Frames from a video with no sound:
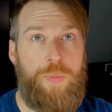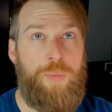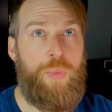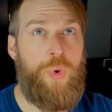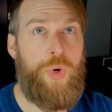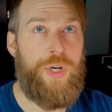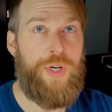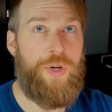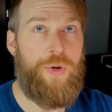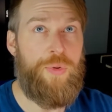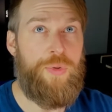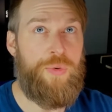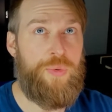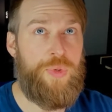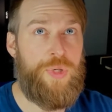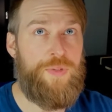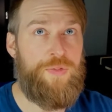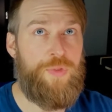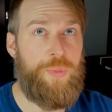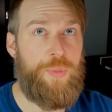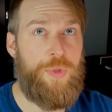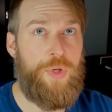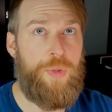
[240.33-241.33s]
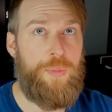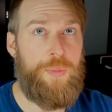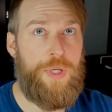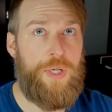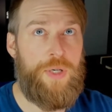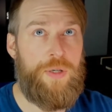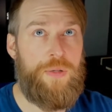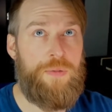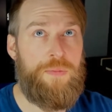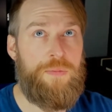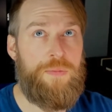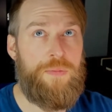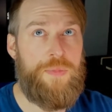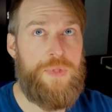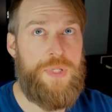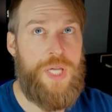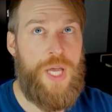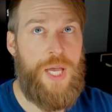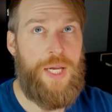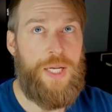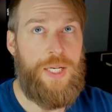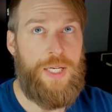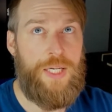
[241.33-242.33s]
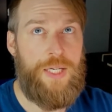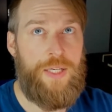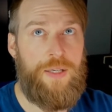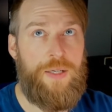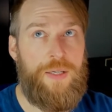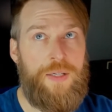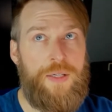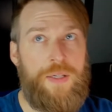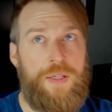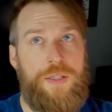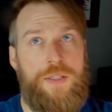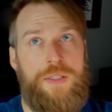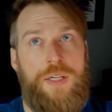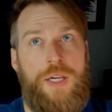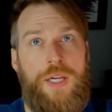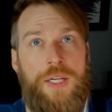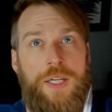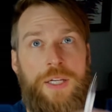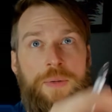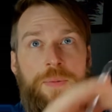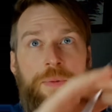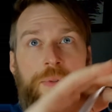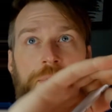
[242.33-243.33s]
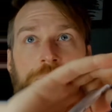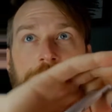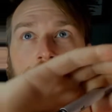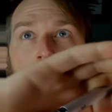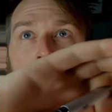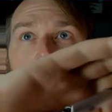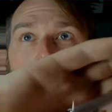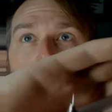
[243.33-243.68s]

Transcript: 0.03 of a millimeter. Tiny. We'll see.